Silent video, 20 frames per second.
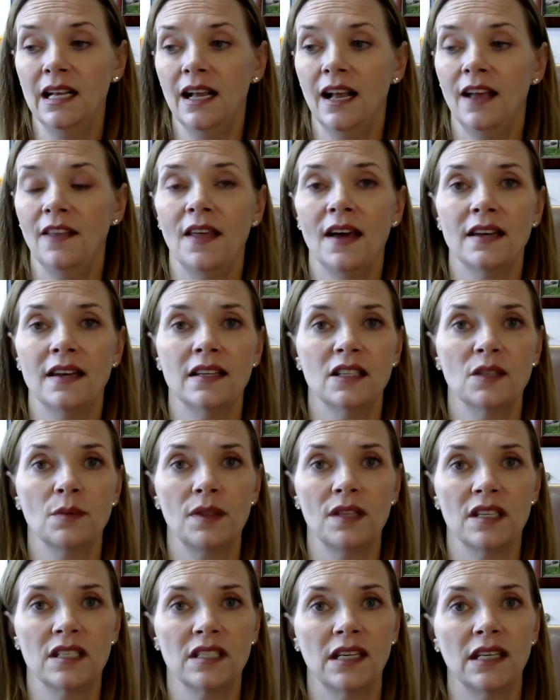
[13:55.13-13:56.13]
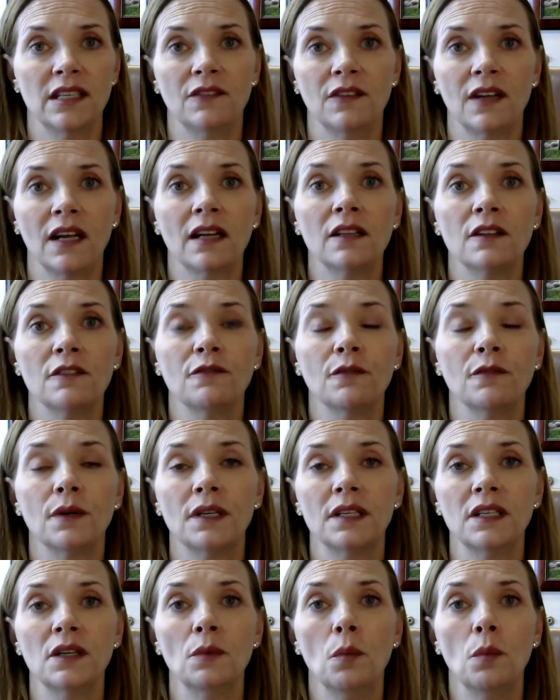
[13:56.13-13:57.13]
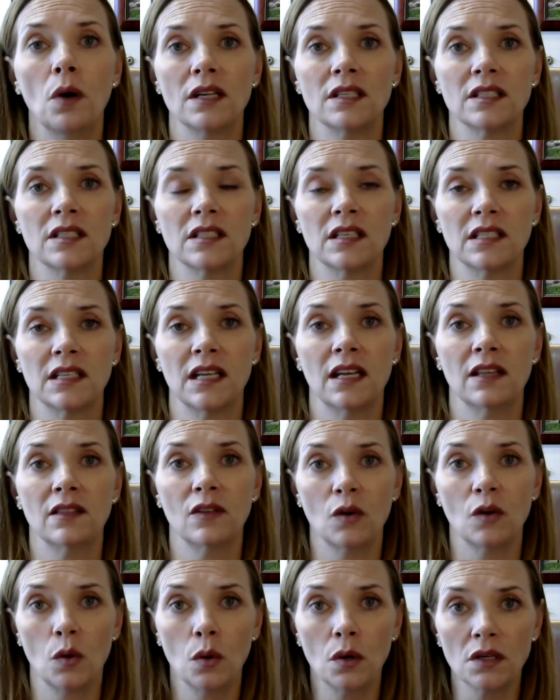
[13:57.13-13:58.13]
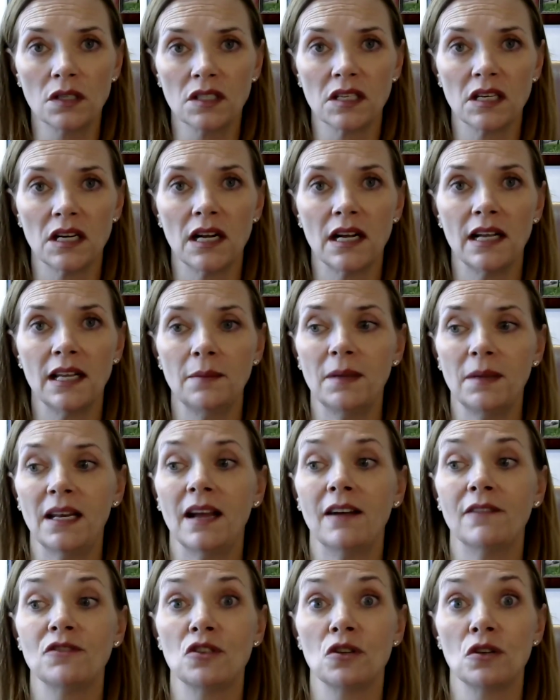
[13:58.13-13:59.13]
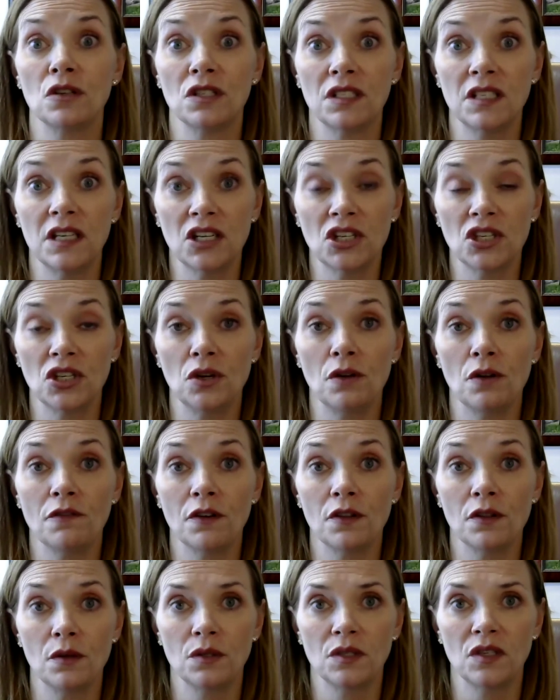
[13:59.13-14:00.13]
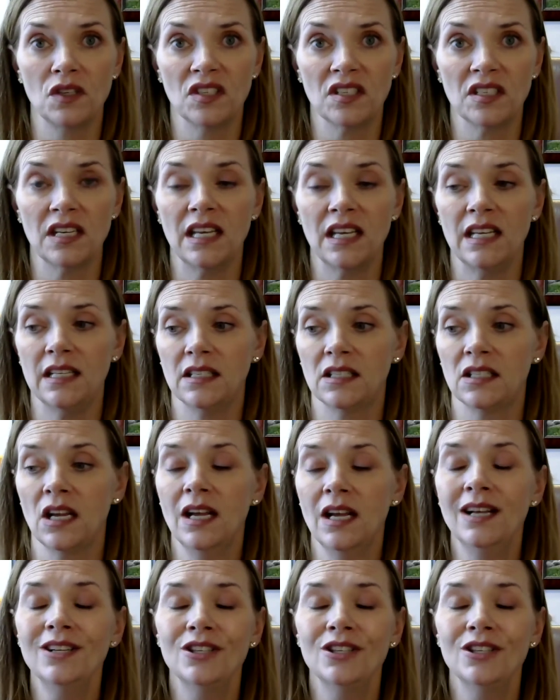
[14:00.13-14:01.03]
And that is when the state of California wants to take the court's time and have jurisdiction over those estates